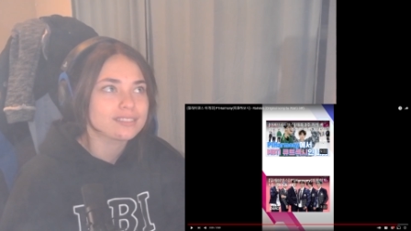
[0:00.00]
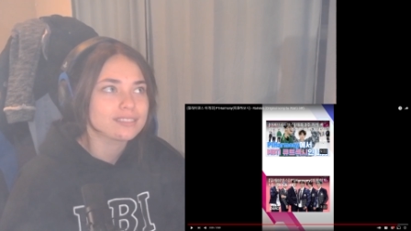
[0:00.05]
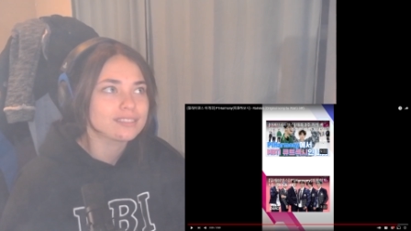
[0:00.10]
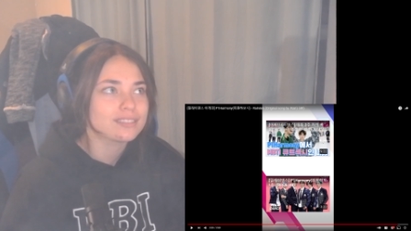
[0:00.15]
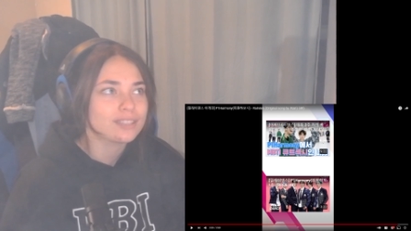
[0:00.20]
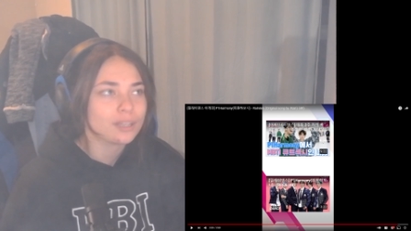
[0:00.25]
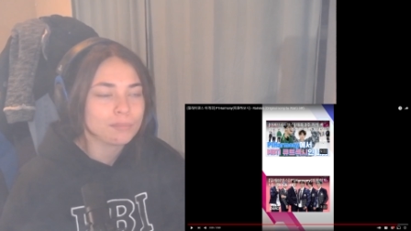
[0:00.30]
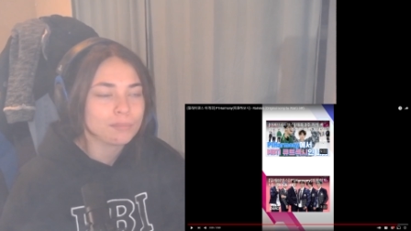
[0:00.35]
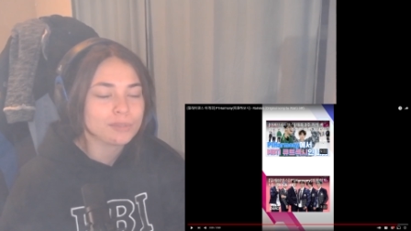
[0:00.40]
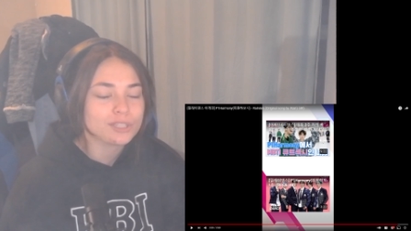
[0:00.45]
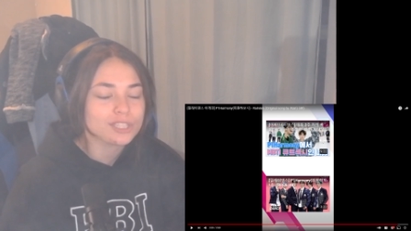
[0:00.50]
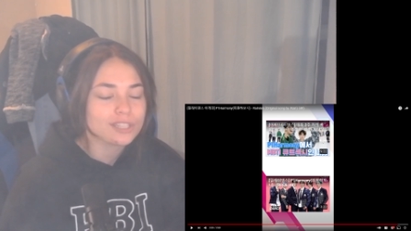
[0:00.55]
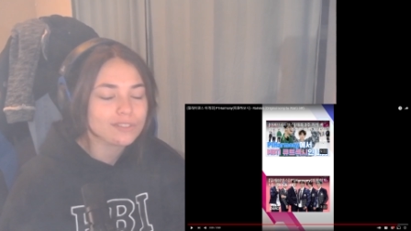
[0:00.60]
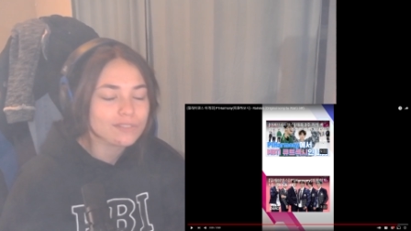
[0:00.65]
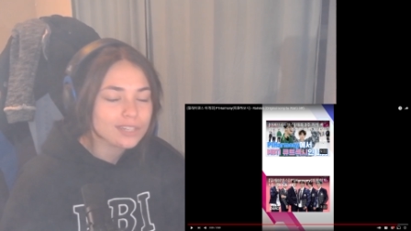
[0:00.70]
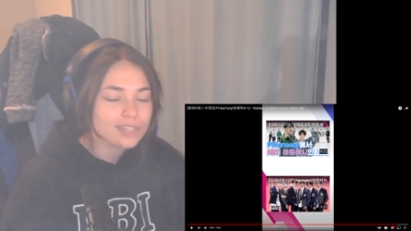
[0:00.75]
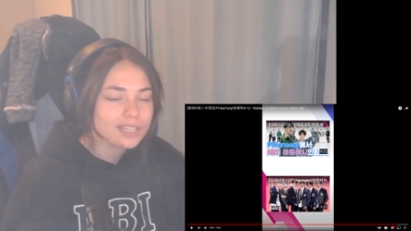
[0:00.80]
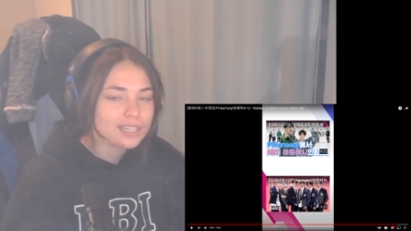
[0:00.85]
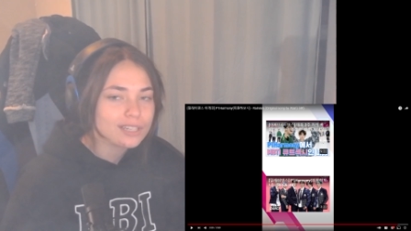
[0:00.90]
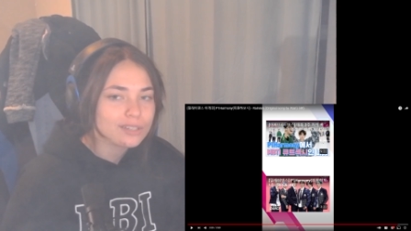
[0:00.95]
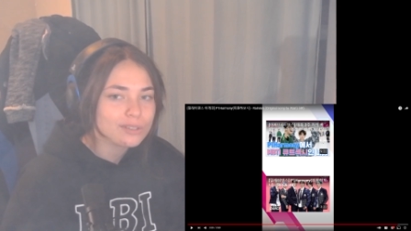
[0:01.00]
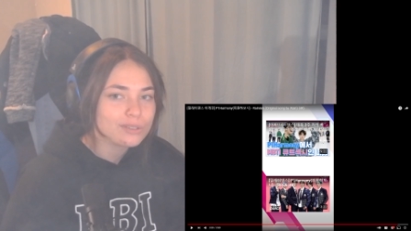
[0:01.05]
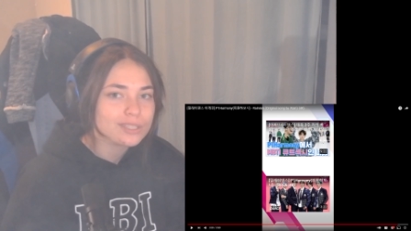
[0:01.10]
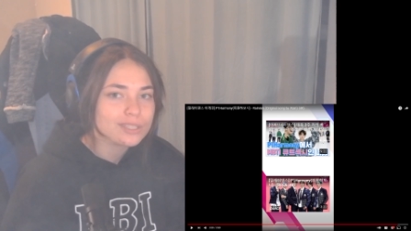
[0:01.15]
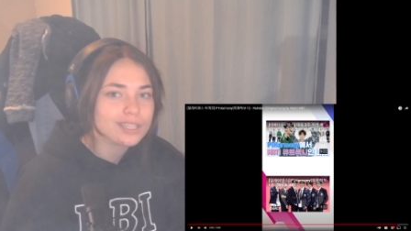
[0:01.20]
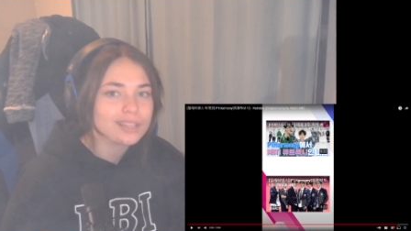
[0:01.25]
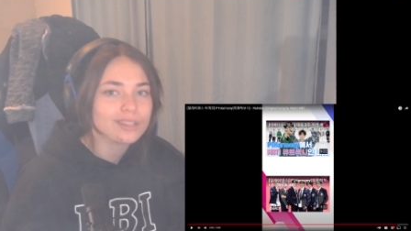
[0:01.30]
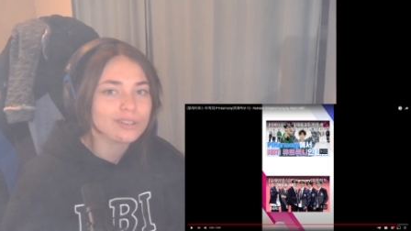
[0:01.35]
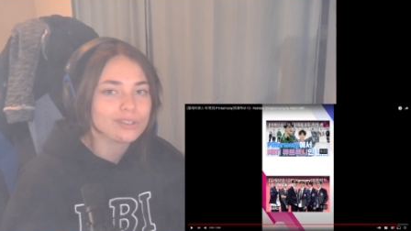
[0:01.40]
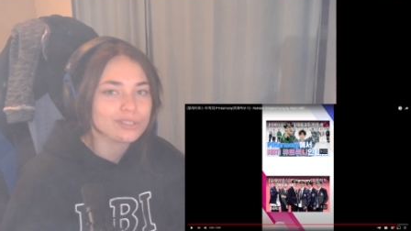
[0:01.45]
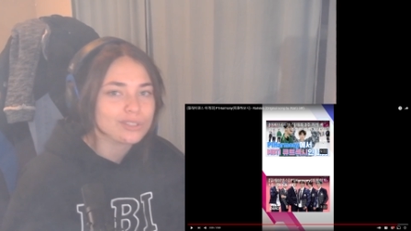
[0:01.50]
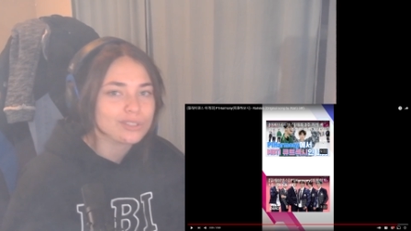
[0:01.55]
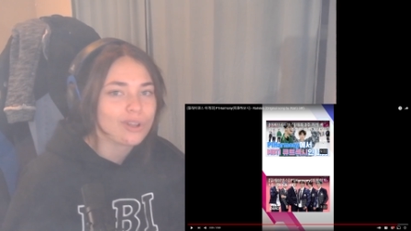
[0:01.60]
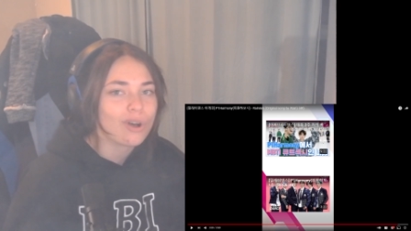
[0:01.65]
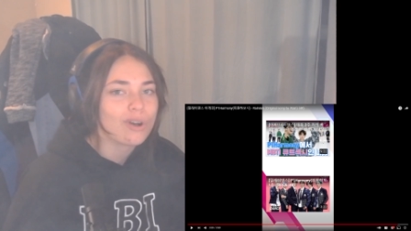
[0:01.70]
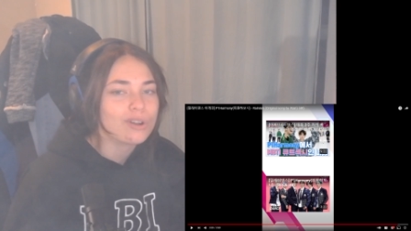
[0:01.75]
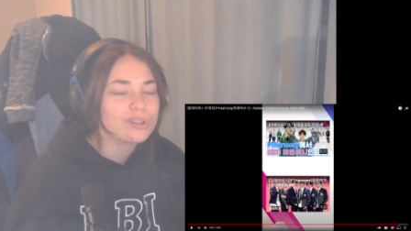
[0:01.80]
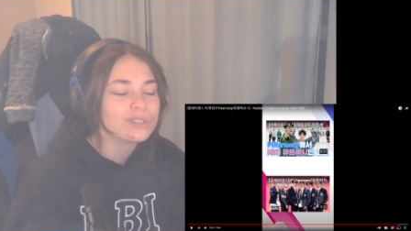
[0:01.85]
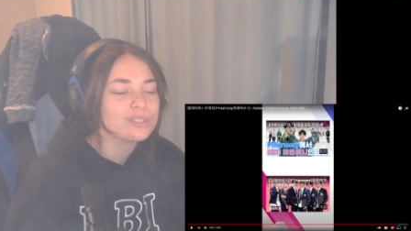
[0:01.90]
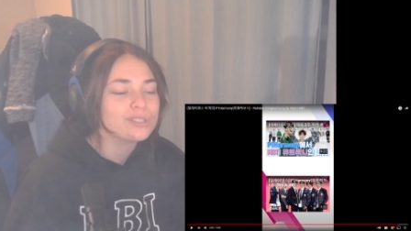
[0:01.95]
their music videos and their
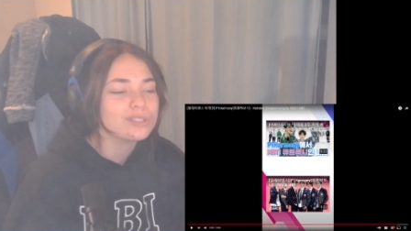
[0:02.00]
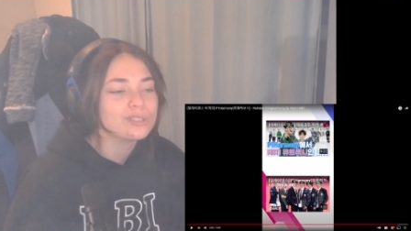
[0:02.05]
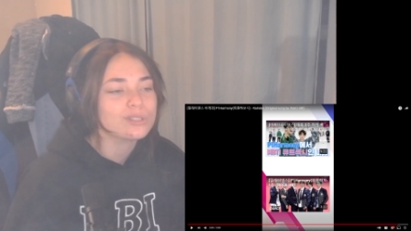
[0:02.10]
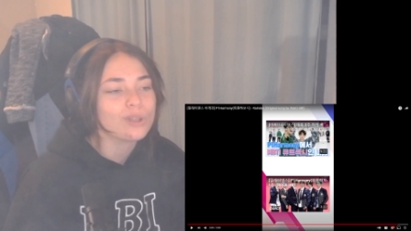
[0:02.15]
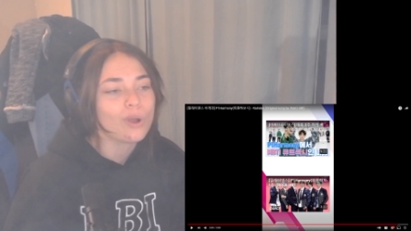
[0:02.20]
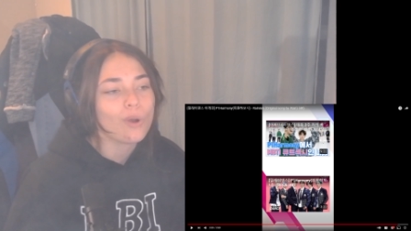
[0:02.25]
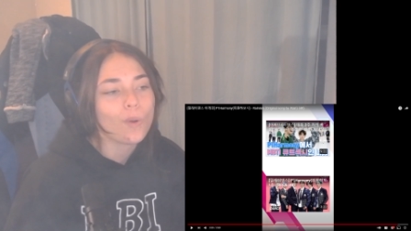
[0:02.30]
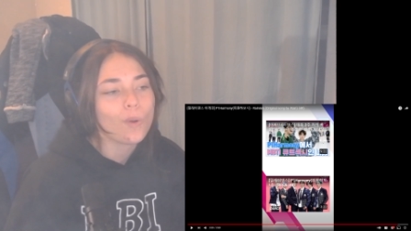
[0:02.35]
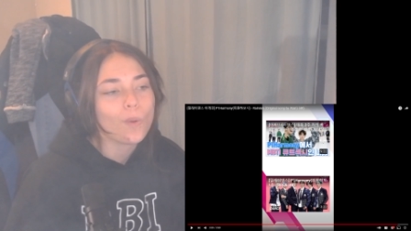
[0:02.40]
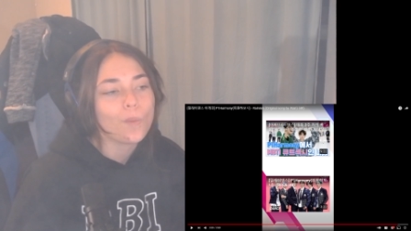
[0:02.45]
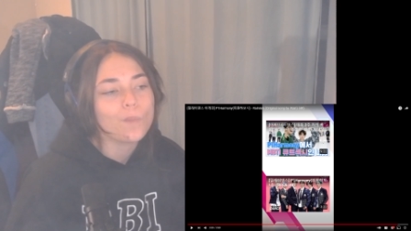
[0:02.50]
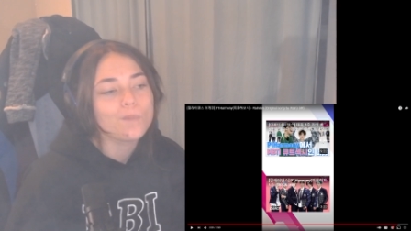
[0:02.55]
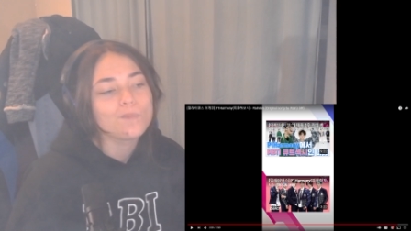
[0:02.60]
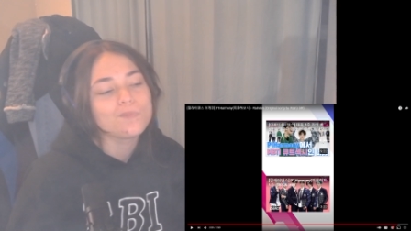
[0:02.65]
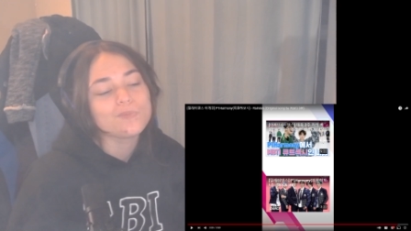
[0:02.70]
songs. So